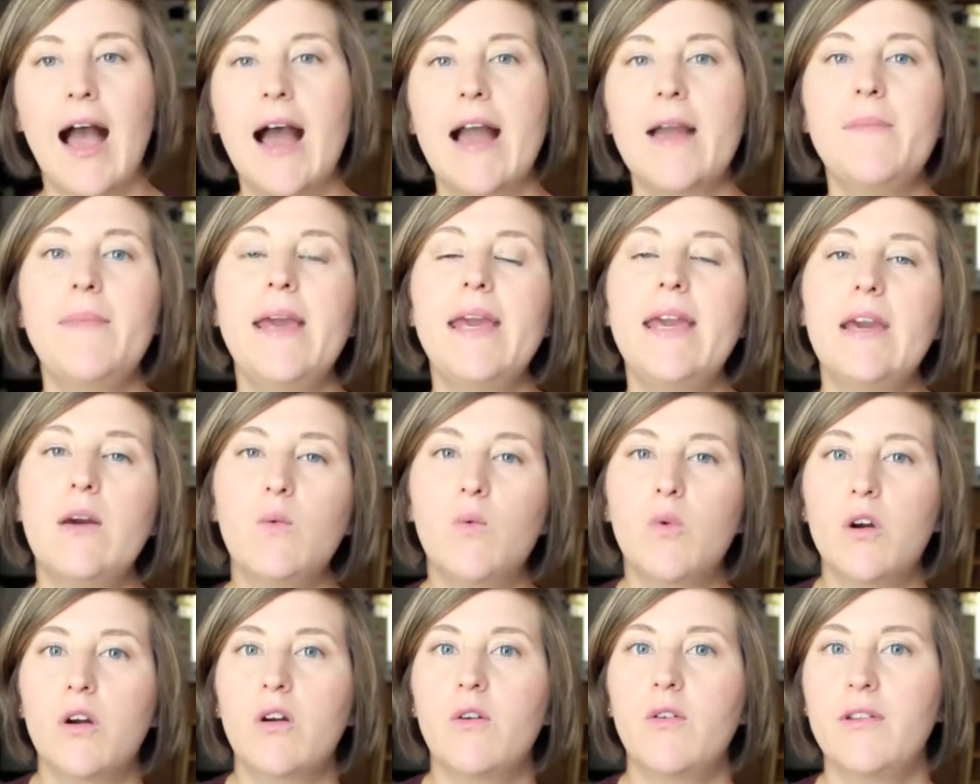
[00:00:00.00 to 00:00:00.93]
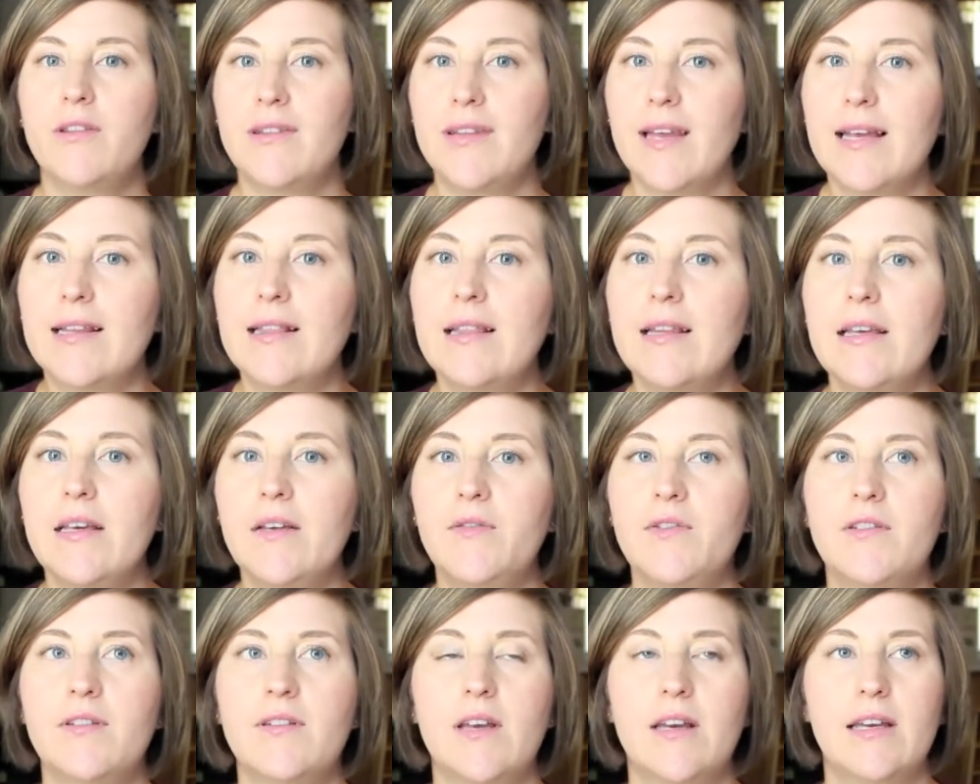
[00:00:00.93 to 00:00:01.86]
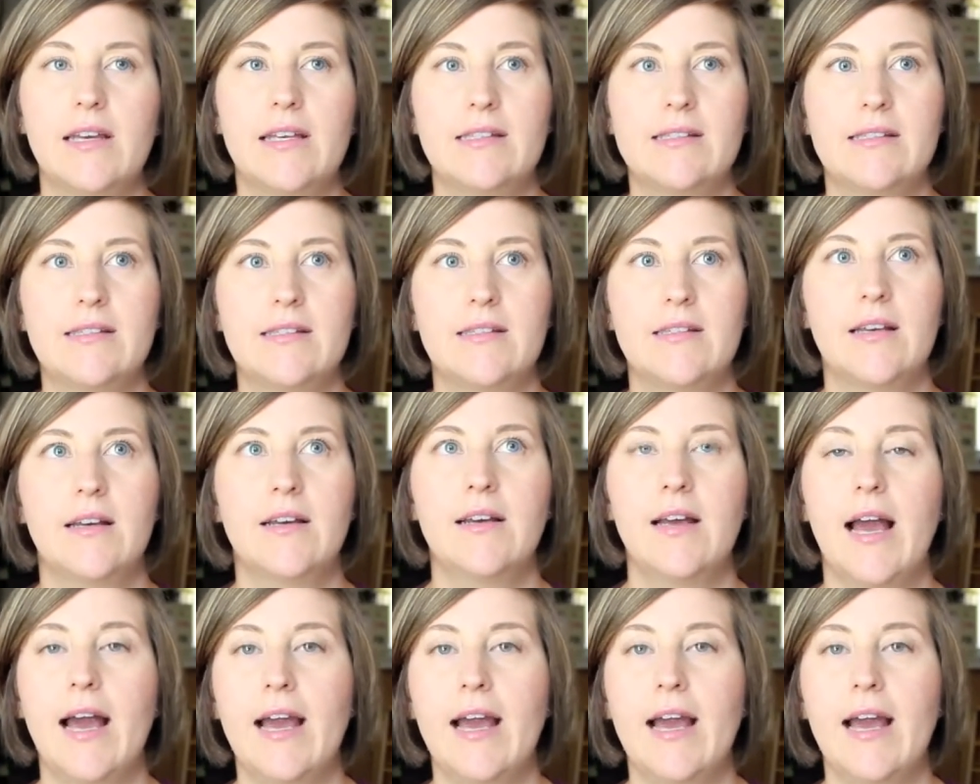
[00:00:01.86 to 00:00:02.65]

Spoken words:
I make it work with deadlifts.